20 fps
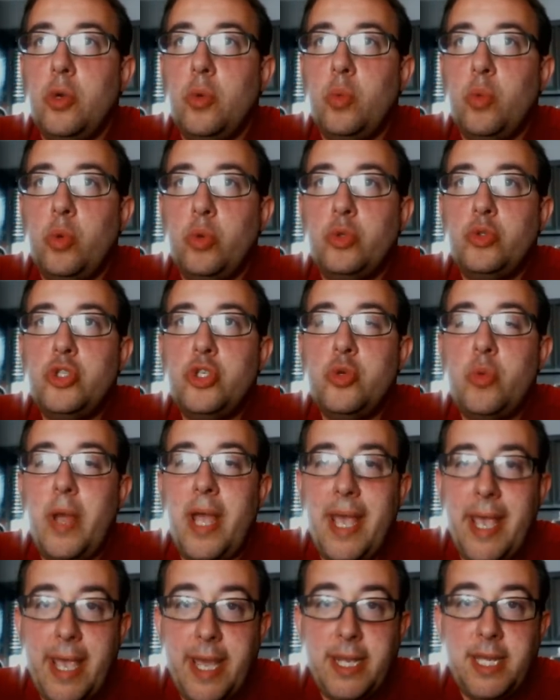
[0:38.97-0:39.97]
will do
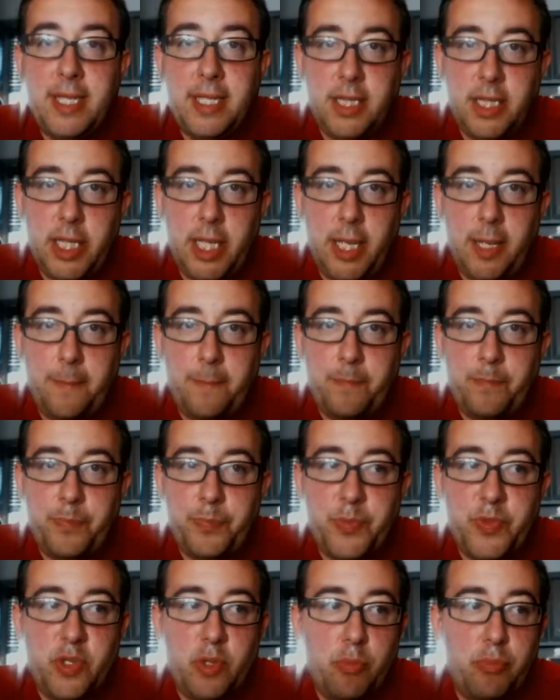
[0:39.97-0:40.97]
anything
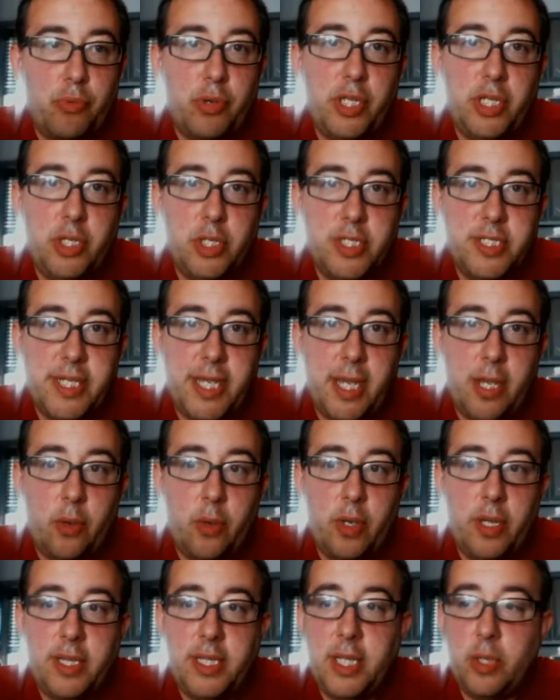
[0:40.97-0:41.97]
to bring you
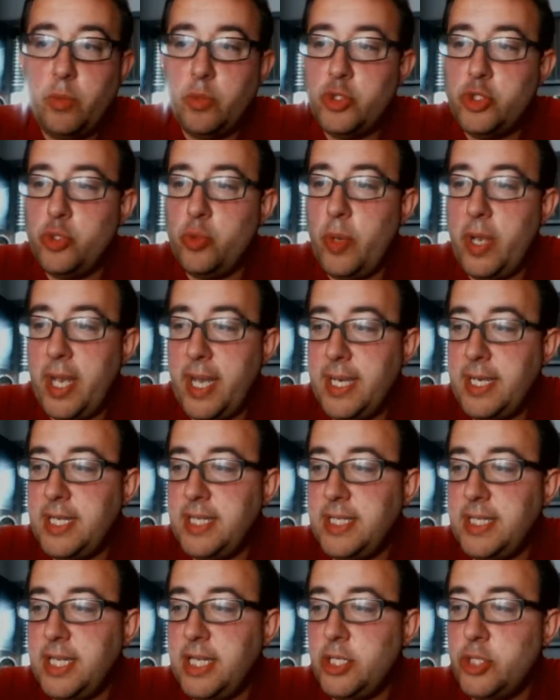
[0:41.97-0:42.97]
down. They will do
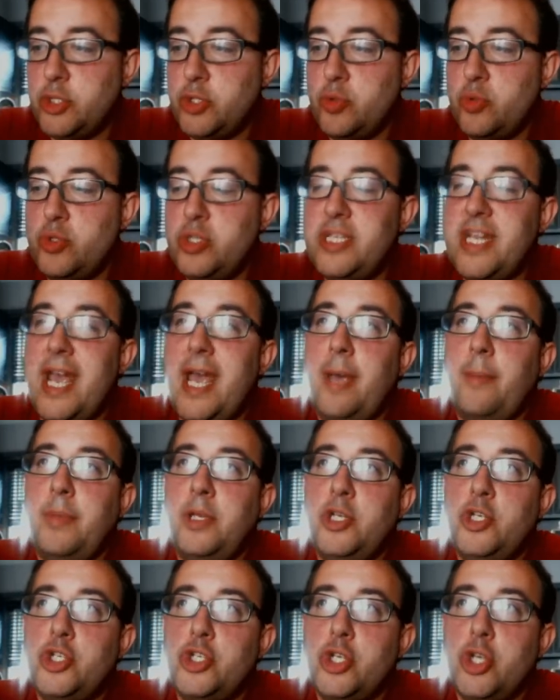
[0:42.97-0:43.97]
anything to
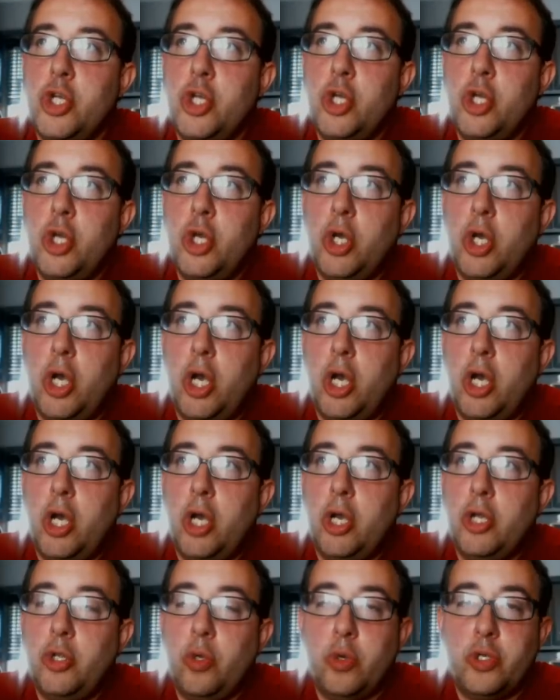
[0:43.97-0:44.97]
damage
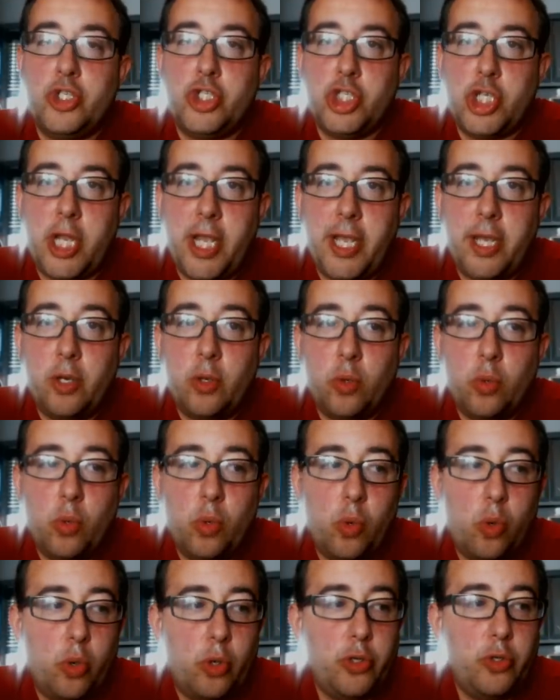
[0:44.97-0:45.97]
your
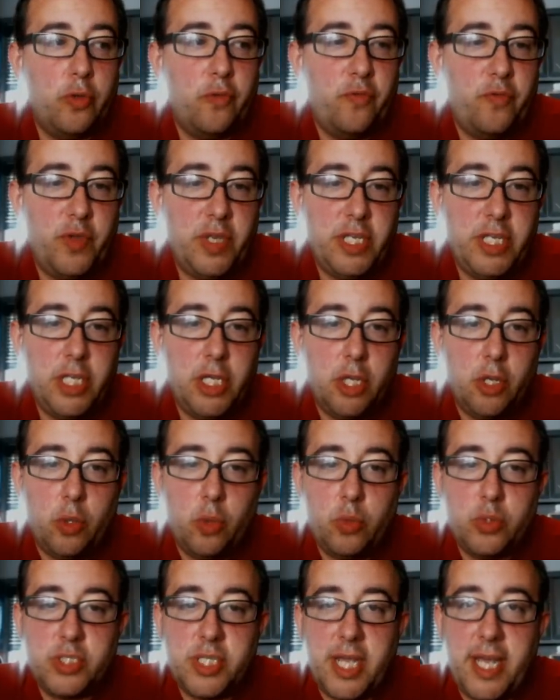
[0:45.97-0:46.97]
channel or your
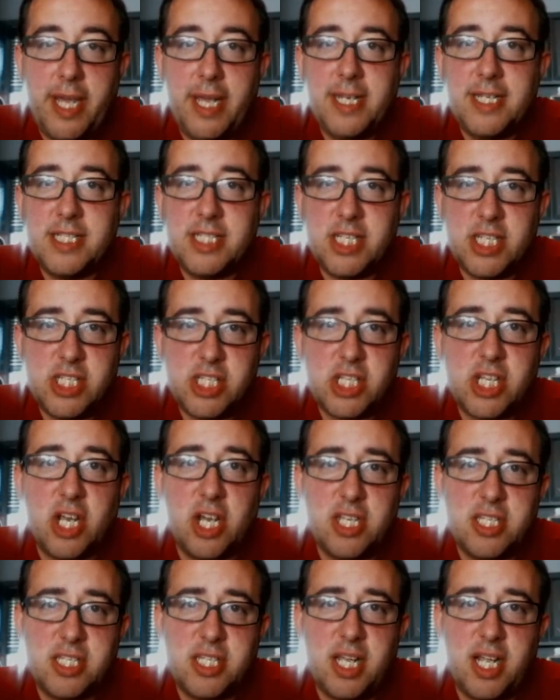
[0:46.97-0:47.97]
videos. And it's
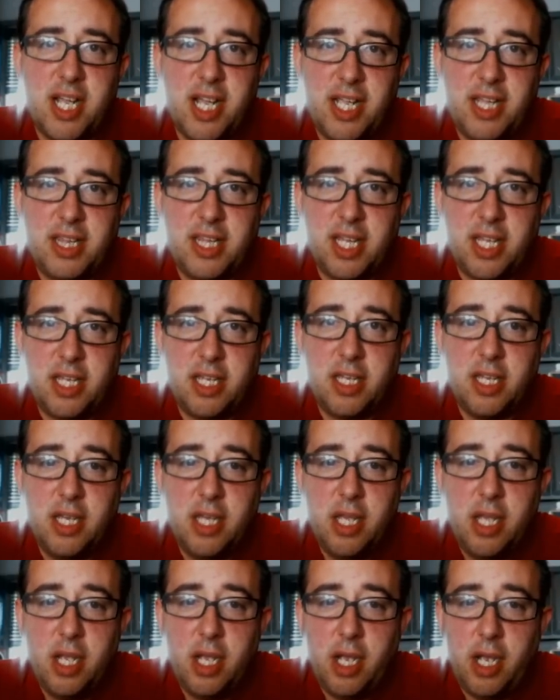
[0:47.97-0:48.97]
disgusting, I think.
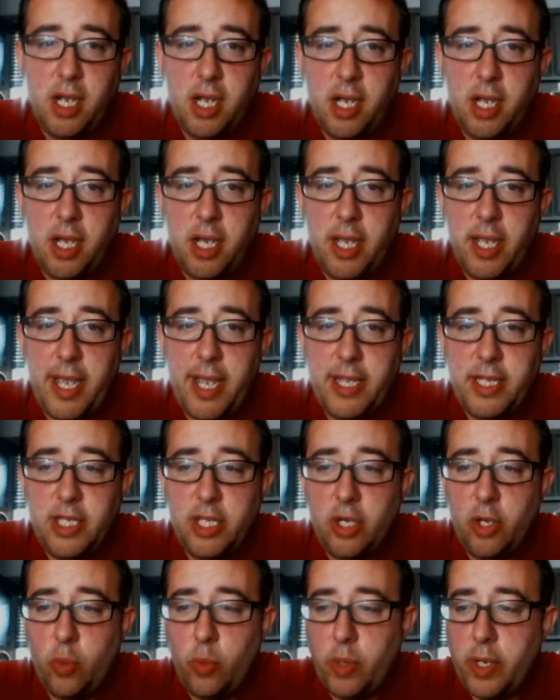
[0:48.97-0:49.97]
And
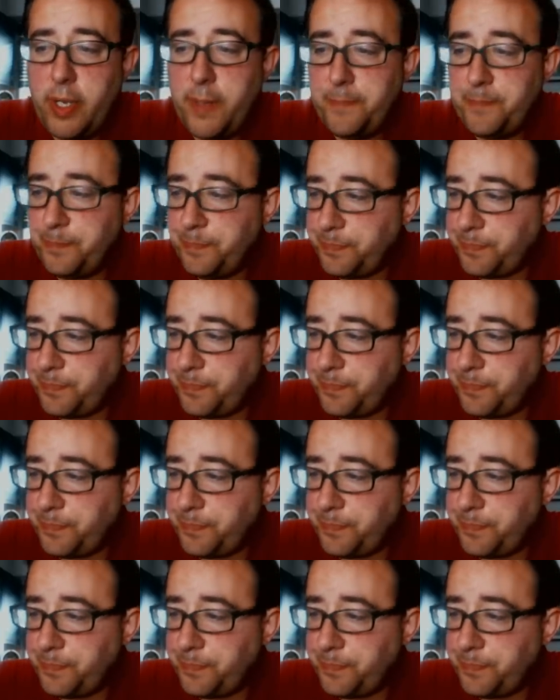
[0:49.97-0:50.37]
you know what?